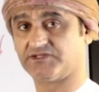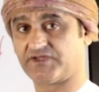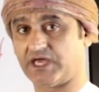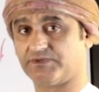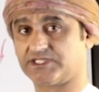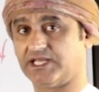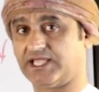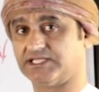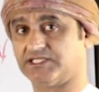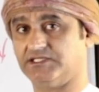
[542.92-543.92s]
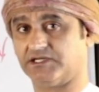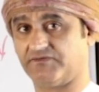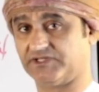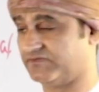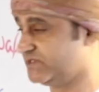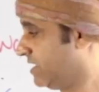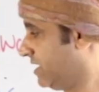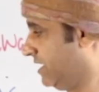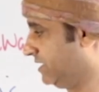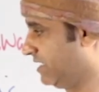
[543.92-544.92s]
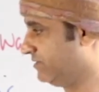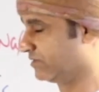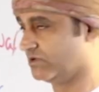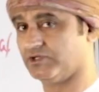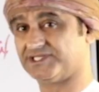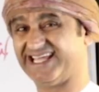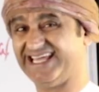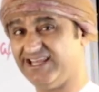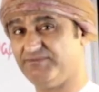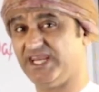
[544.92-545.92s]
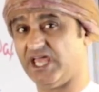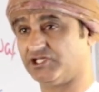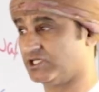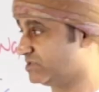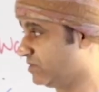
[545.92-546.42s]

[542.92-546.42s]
of carboxylic acid derivatives, it undergoes elimination.